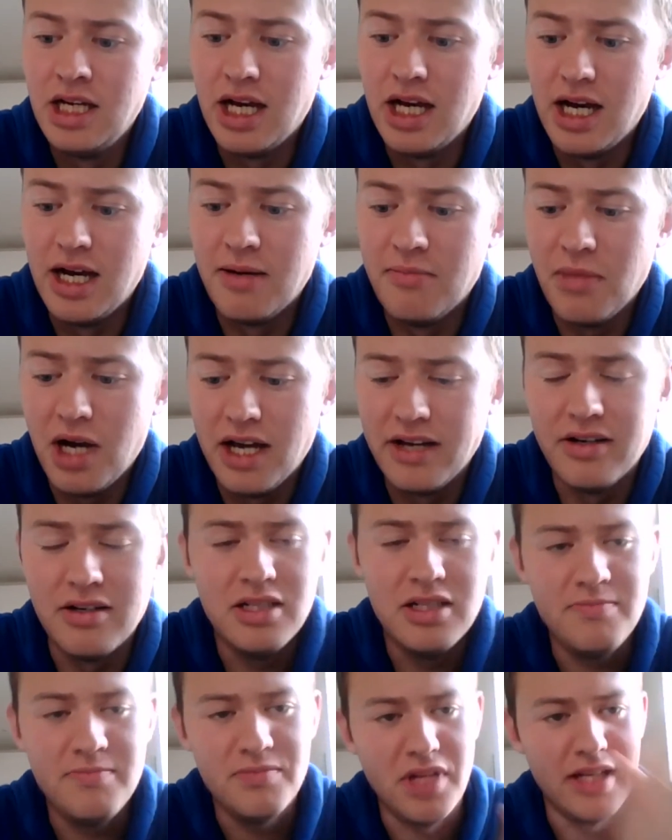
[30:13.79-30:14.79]
And
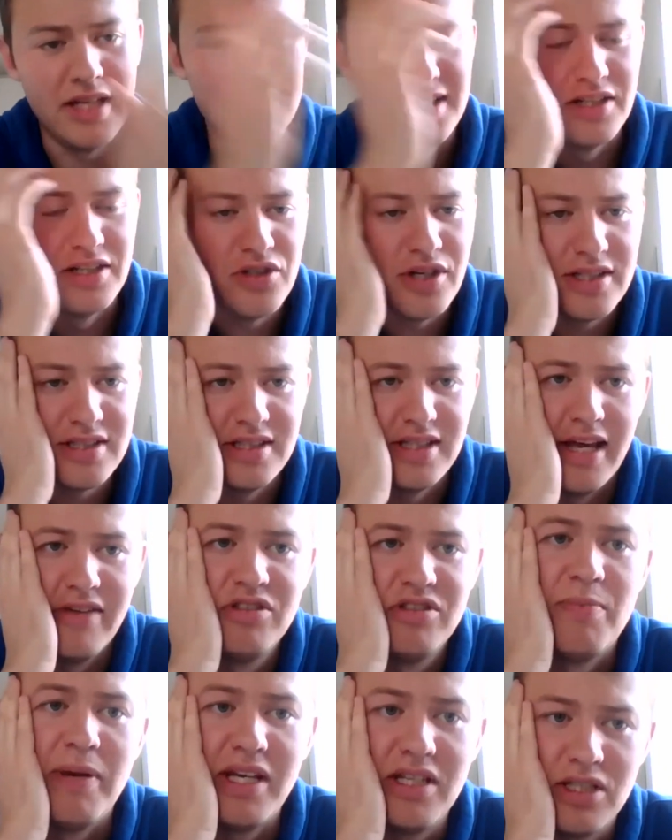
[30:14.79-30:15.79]
it's interesting Dave
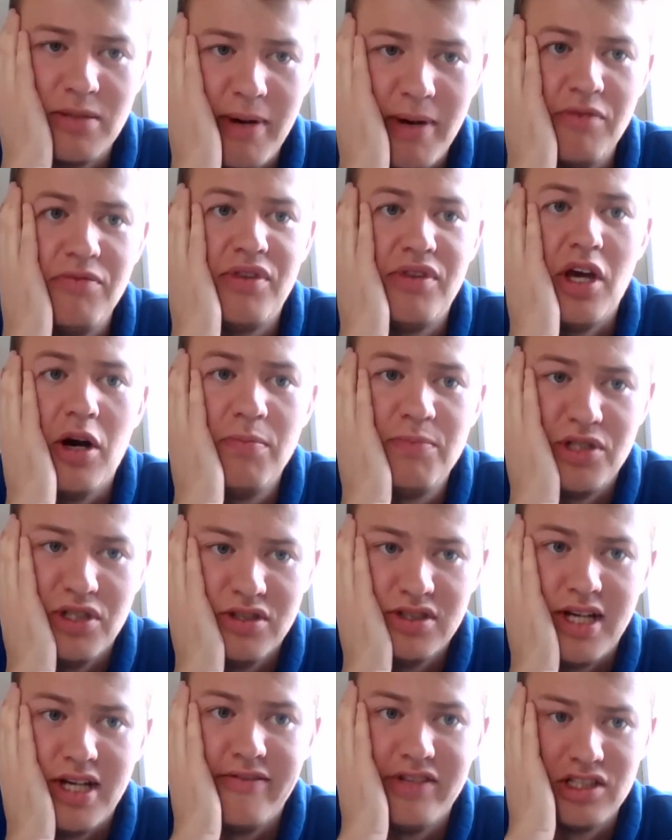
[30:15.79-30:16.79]
speaks about the
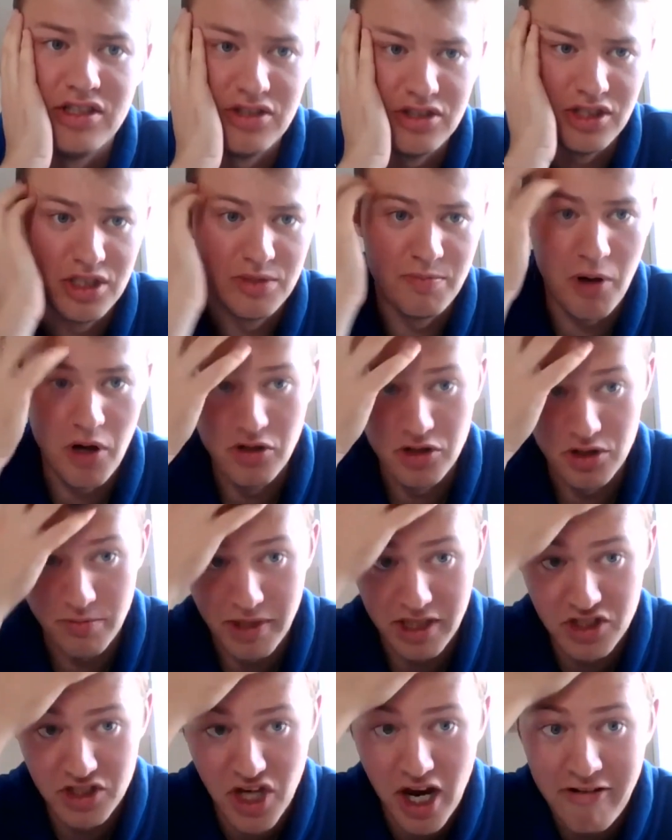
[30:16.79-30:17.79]
options at Everton's disposal,
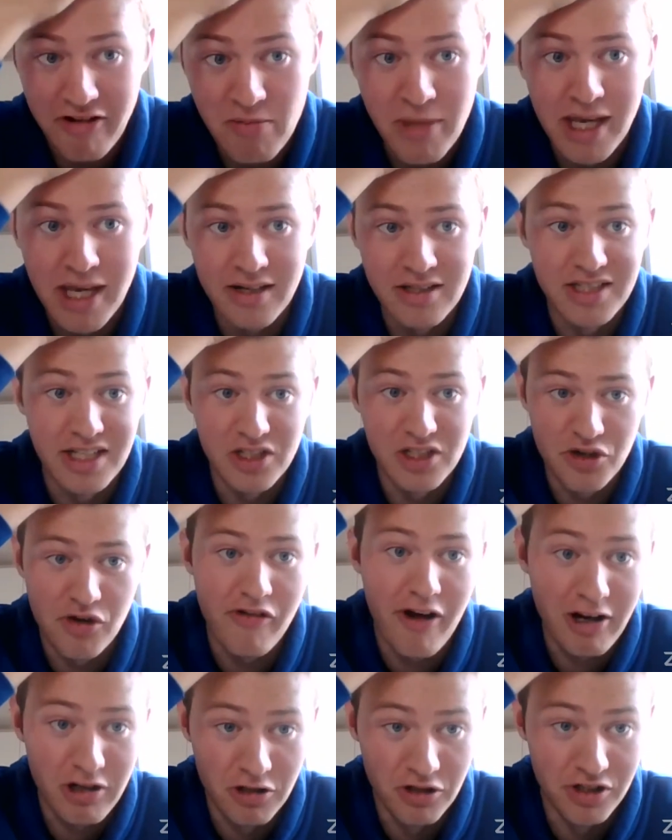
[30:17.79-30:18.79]
because Yerry Mina's injury
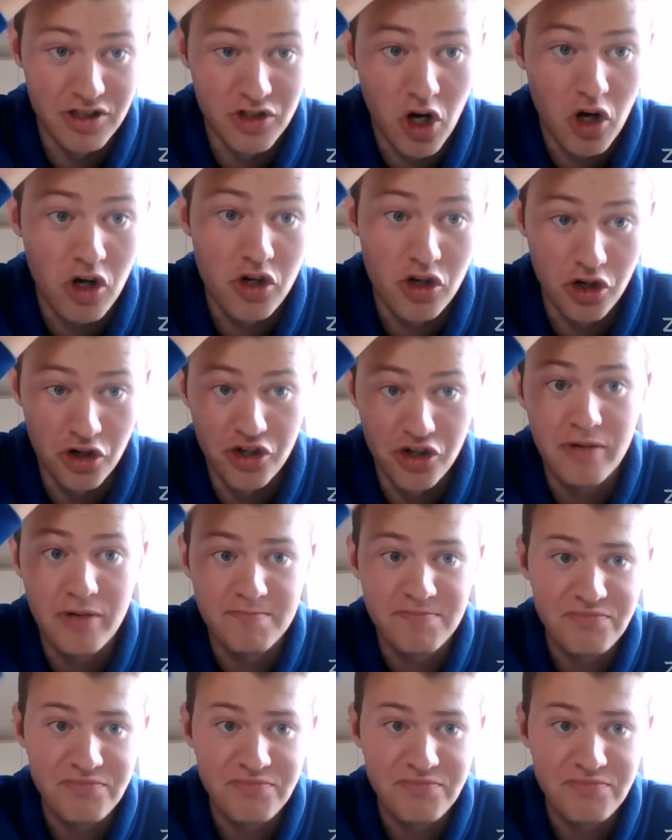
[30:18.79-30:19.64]
record is not good